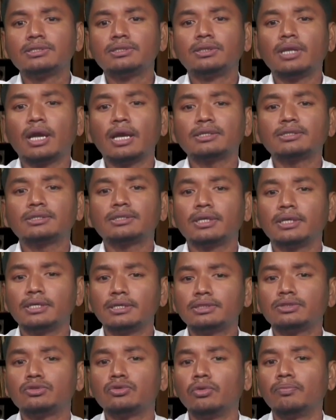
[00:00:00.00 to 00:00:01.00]
task
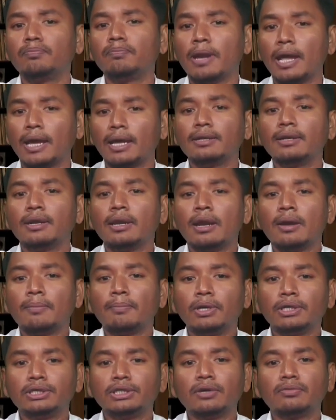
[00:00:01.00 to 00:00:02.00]
is to plan
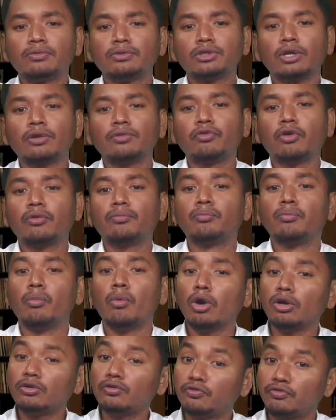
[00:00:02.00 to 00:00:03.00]
preservation for
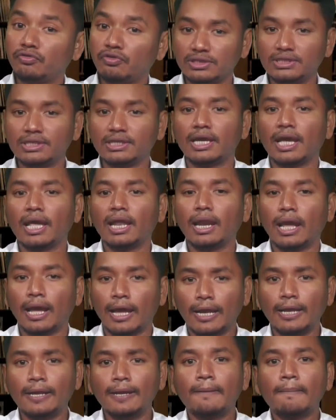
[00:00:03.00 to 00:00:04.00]
both physical
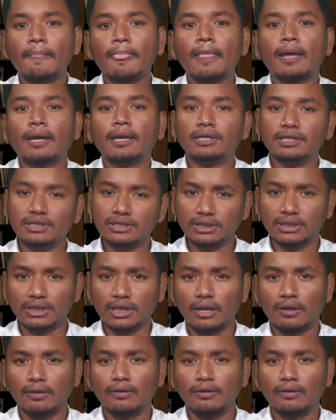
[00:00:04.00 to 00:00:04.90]
and digital.